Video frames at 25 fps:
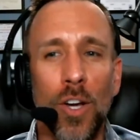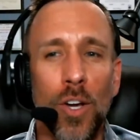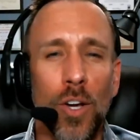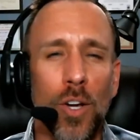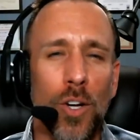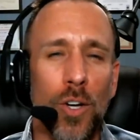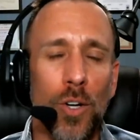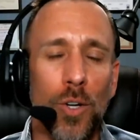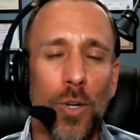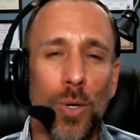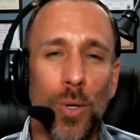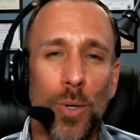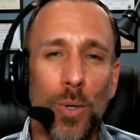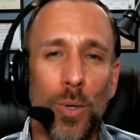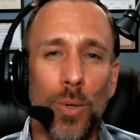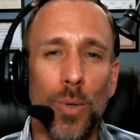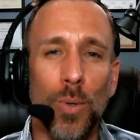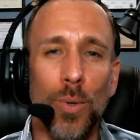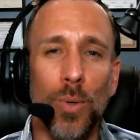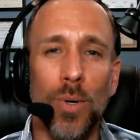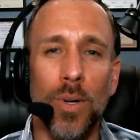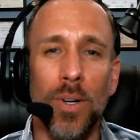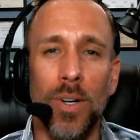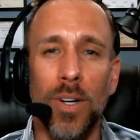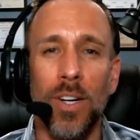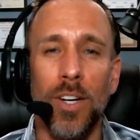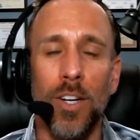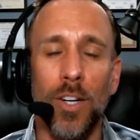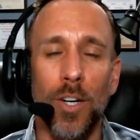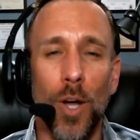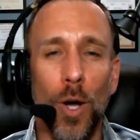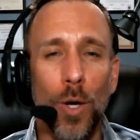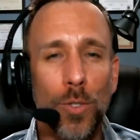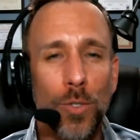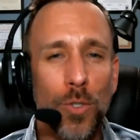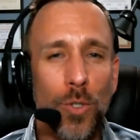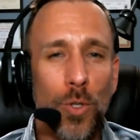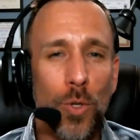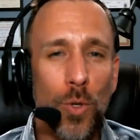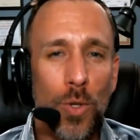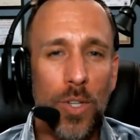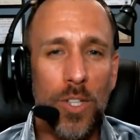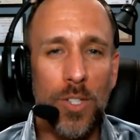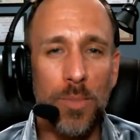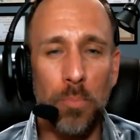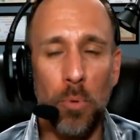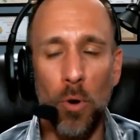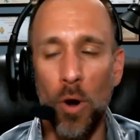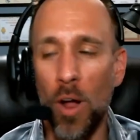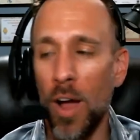who goes through this
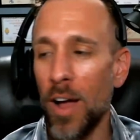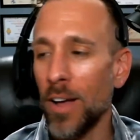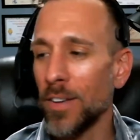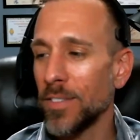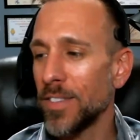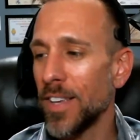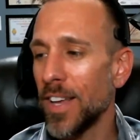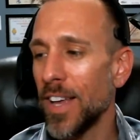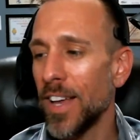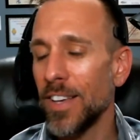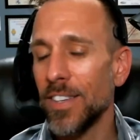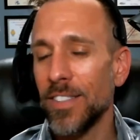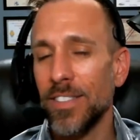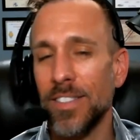process.